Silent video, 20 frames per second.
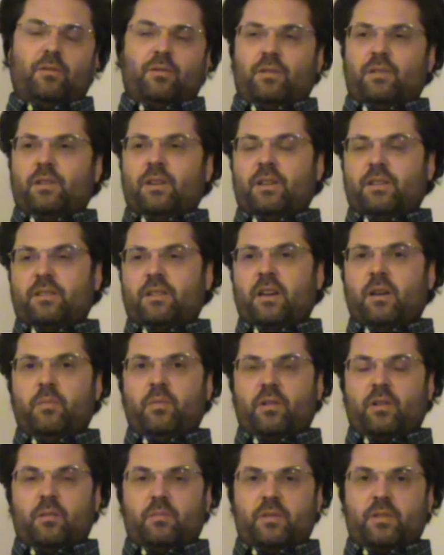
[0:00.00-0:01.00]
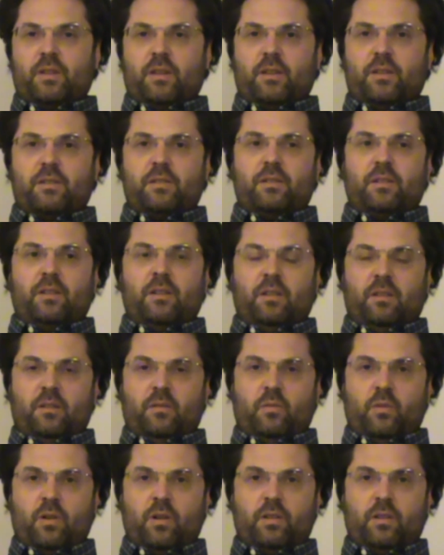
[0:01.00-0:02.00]
or as Abraham says, in the
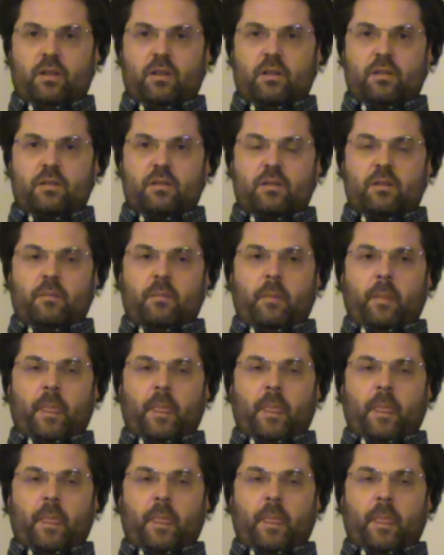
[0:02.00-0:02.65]
vortex,